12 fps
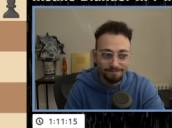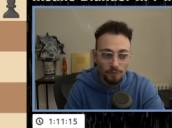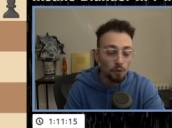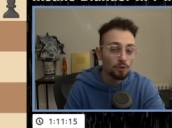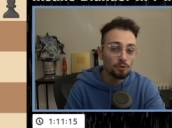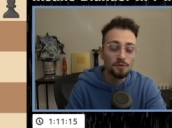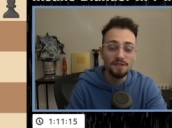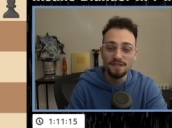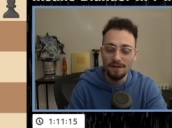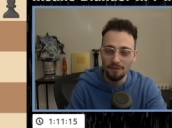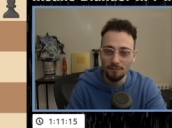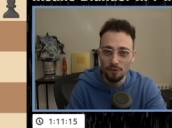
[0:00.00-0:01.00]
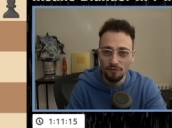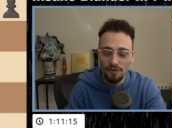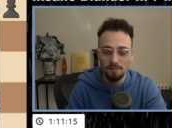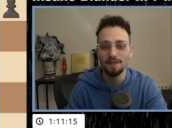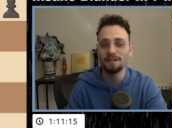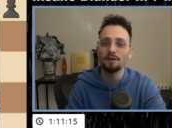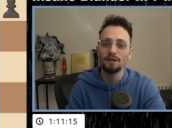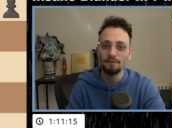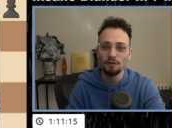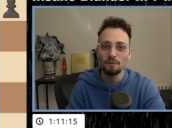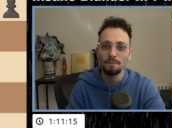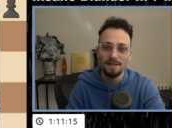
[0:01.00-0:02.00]
Or lose in seven moves, depending on if
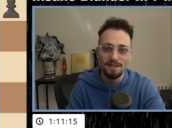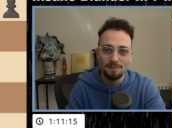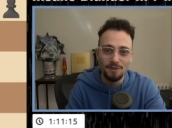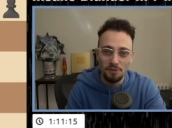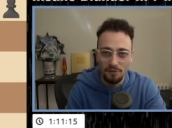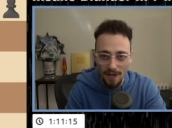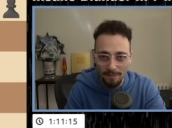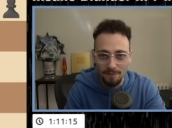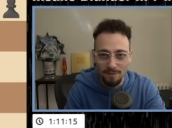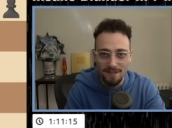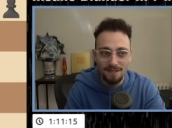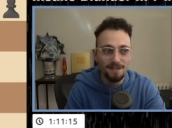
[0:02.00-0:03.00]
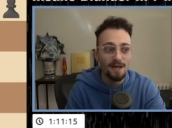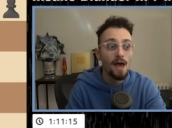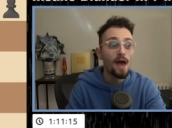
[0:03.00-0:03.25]
you're a pessimist or an optimist.